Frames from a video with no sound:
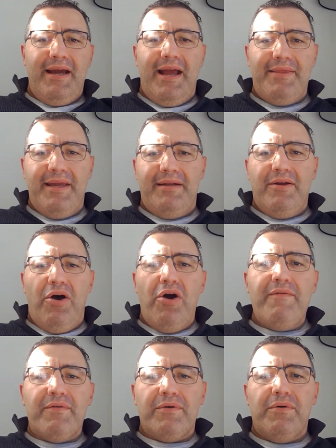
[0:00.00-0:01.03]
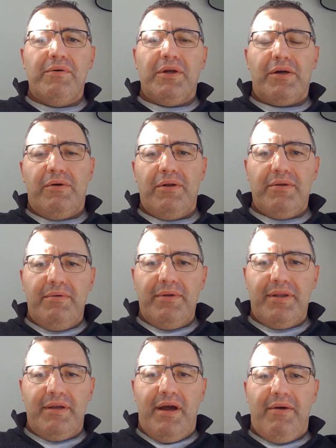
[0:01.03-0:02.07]
And then overall, across all
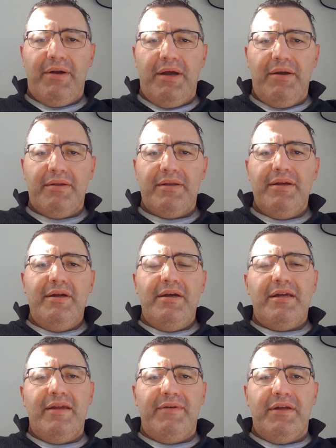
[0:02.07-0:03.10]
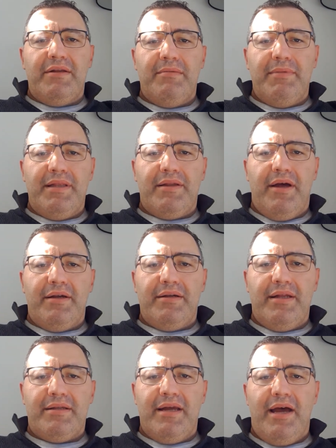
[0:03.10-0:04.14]
scenarios, giving you some insight
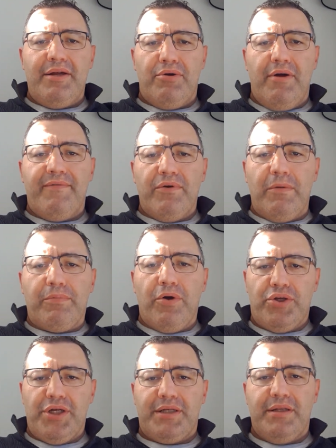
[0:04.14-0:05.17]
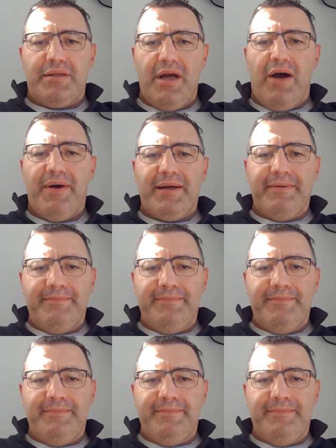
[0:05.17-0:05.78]
as to how your overall project is going.